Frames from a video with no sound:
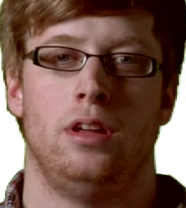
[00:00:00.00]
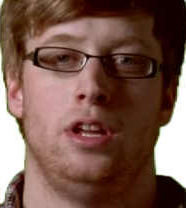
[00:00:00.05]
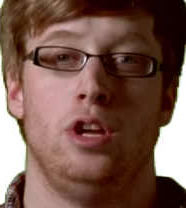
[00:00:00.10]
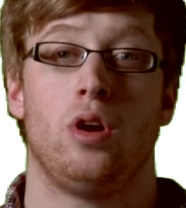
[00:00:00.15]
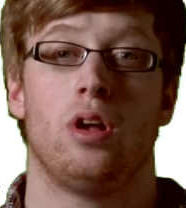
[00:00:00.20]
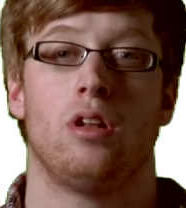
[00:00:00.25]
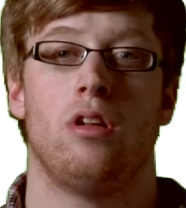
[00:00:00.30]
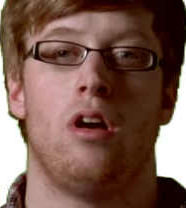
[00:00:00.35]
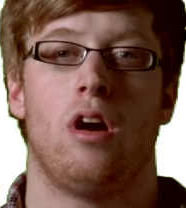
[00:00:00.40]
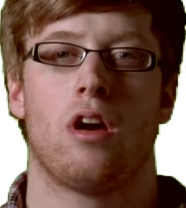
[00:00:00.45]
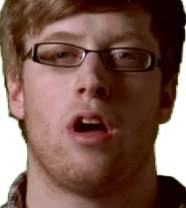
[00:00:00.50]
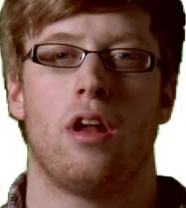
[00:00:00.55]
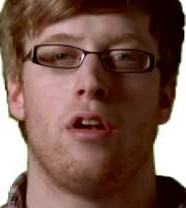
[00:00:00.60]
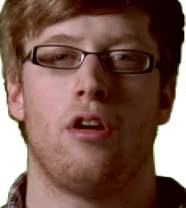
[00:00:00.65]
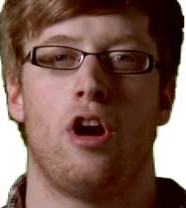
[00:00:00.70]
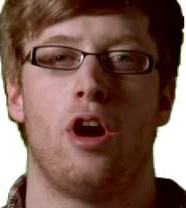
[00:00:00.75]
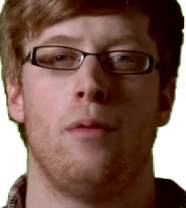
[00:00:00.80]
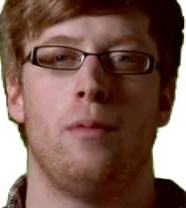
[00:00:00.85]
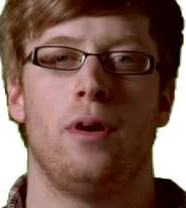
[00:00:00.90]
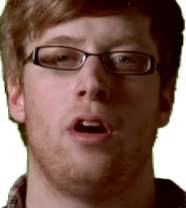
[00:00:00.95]
You can log on to
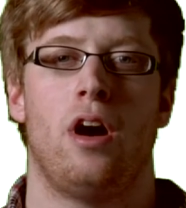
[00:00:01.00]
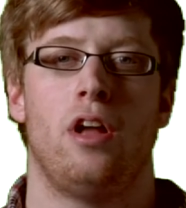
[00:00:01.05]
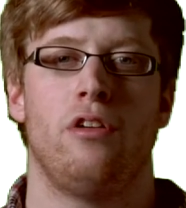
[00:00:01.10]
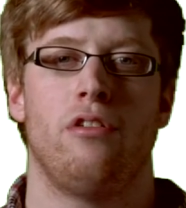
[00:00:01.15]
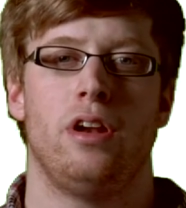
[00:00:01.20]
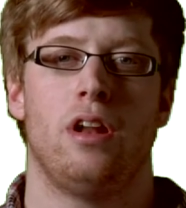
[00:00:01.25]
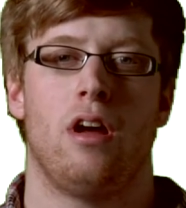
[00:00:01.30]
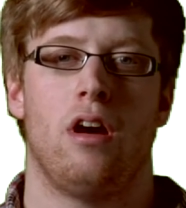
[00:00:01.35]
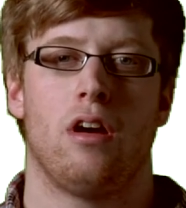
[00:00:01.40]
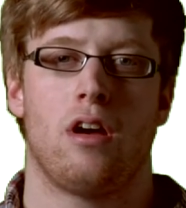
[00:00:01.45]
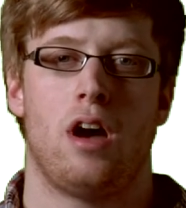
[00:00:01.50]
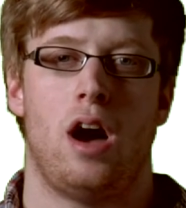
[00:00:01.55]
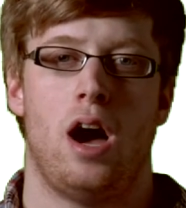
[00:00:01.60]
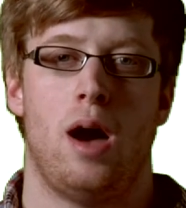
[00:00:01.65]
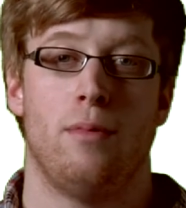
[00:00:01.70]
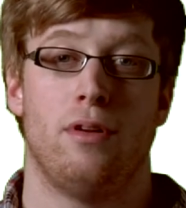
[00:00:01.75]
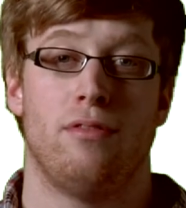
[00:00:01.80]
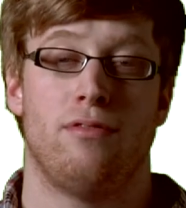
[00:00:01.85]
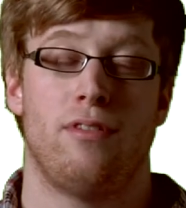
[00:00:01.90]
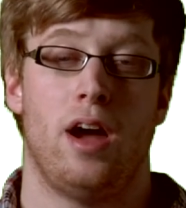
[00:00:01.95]

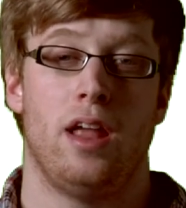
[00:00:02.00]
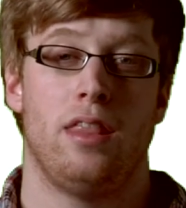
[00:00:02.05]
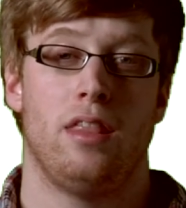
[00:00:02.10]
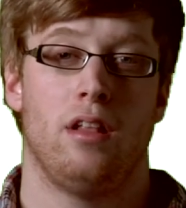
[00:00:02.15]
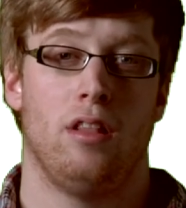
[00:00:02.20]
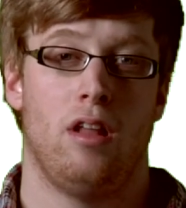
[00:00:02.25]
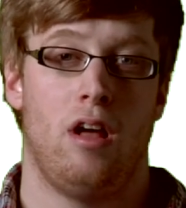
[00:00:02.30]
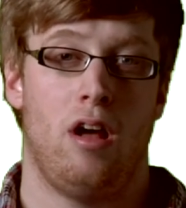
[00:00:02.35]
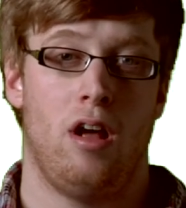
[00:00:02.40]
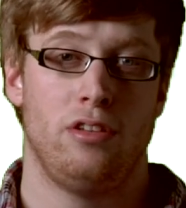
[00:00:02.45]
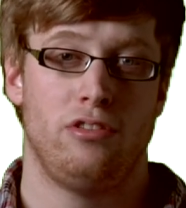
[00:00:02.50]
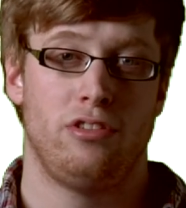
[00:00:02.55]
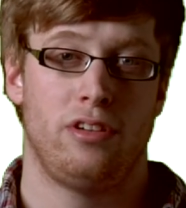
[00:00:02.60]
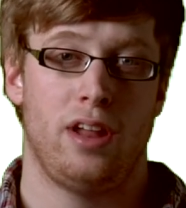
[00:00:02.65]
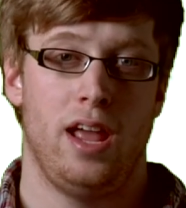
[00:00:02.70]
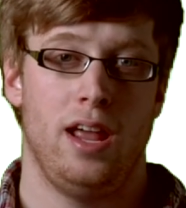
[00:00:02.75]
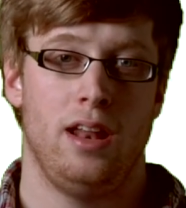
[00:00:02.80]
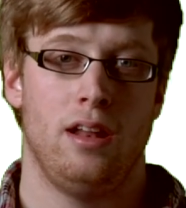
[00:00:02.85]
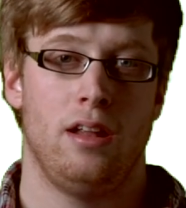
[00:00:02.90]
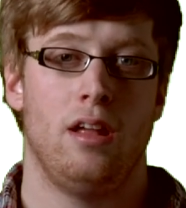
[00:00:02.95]
HermanAndre.com to find the launch
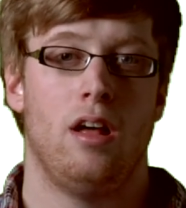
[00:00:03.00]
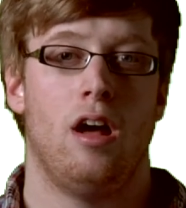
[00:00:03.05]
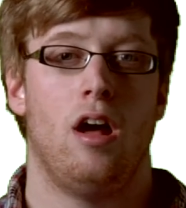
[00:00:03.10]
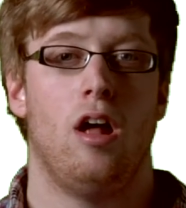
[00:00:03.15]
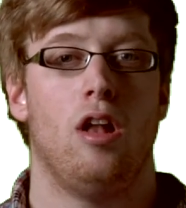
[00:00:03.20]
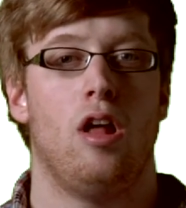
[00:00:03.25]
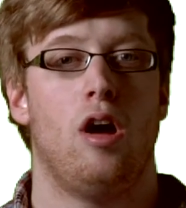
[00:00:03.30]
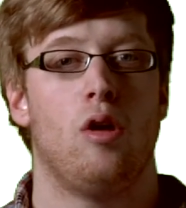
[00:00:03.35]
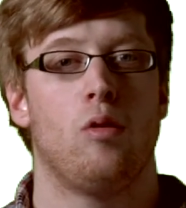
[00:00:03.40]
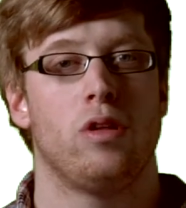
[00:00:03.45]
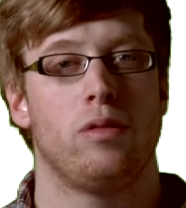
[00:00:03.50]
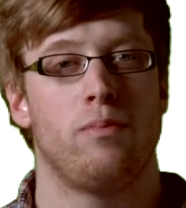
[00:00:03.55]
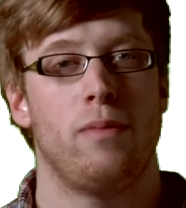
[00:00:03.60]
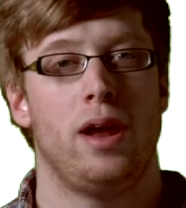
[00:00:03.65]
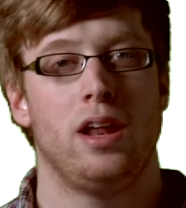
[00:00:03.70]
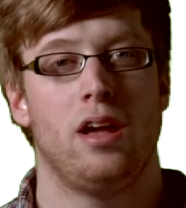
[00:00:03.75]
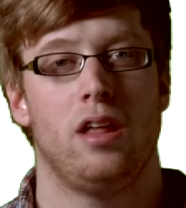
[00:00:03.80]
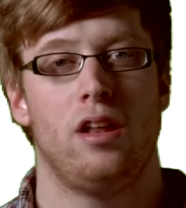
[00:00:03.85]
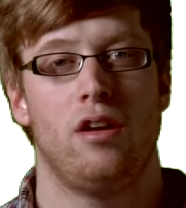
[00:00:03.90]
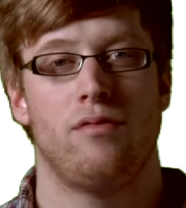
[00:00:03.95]
date, along with
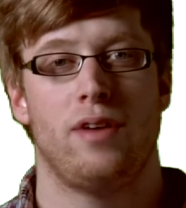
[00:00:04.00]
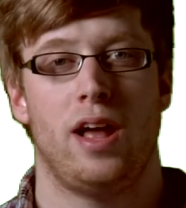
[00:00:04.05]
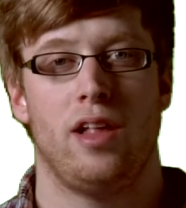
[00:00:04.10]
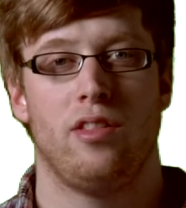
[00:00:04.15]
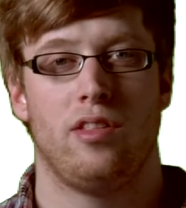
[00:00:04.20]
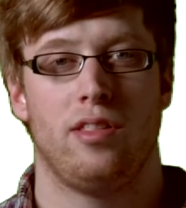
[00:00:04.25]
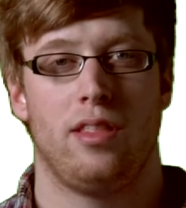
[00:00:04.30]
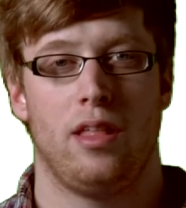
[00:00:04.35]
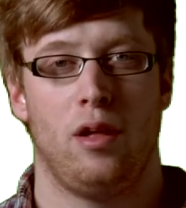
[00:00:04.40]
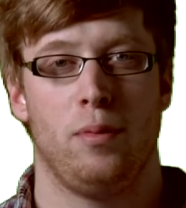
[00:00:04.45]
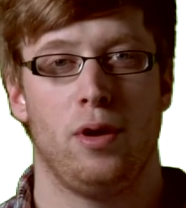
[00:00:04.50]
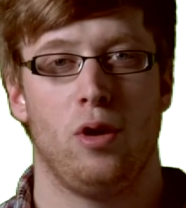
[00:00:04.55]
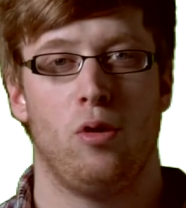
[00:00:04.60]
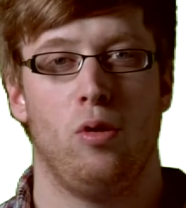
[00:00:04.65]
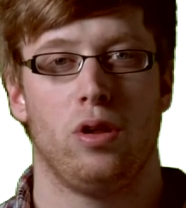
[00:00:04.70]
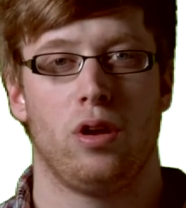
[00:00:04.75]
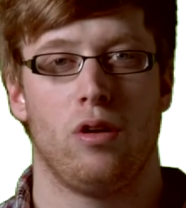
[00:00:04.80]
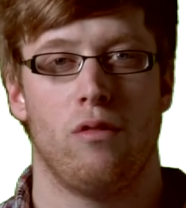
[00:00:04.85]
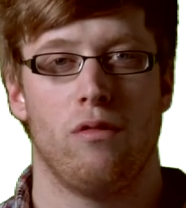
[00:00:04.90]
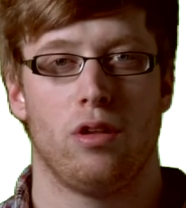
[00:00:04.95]
many other events they'll be
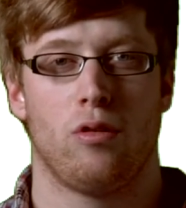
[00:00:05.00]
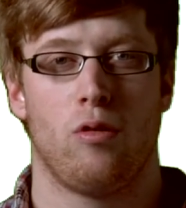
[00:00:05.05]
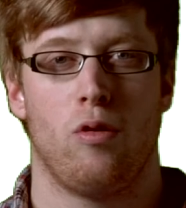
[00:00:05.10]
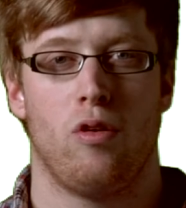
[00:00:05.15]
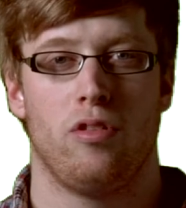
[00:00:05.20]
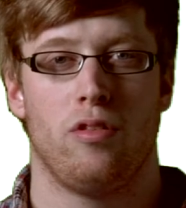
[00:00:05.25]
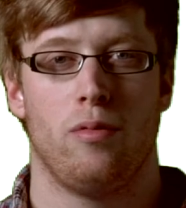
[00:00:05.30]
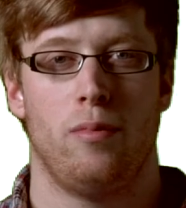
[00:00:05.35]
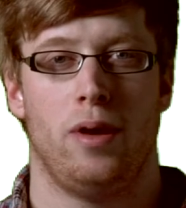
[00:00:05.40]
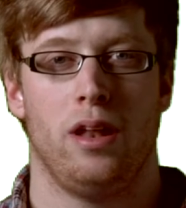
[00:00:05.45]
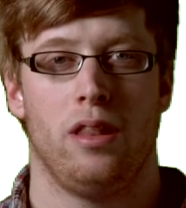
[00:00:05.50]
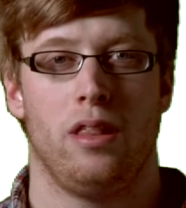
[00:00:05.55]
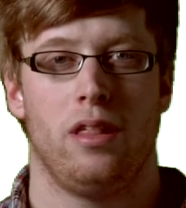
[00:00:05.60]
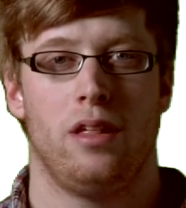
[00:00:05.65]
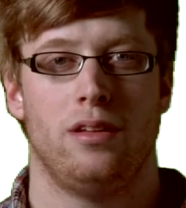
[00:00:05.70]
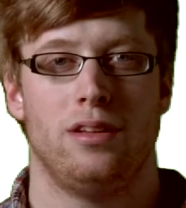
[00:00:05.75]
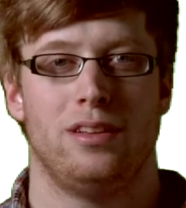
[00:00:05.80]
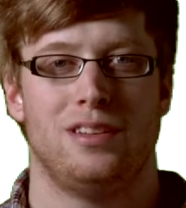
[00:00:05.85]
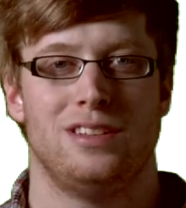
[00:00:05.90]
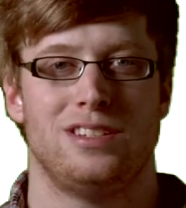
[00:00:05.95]
holding over the course of the
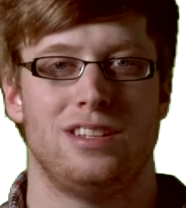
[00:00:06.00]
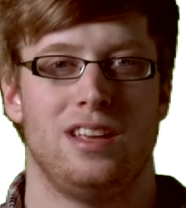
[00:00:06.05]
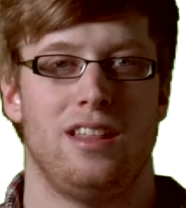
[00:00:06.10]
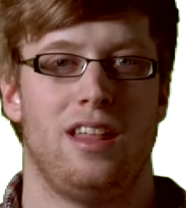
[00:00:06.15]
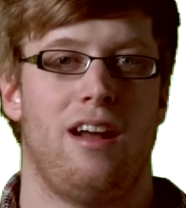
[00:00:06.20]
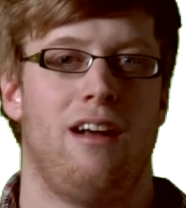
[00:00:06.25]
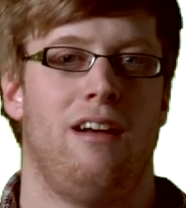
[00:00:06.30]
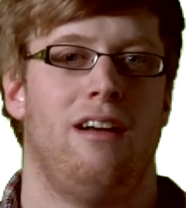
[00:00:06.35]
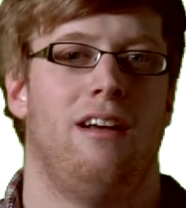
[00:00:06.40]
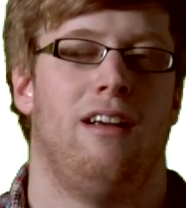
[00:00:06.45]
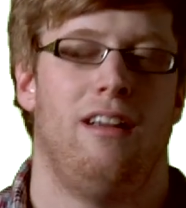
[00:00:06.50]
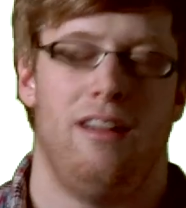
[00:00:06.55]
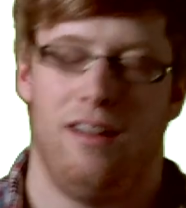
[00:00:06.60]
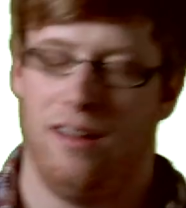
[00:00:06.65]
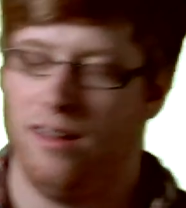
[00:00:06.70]
month. See you there.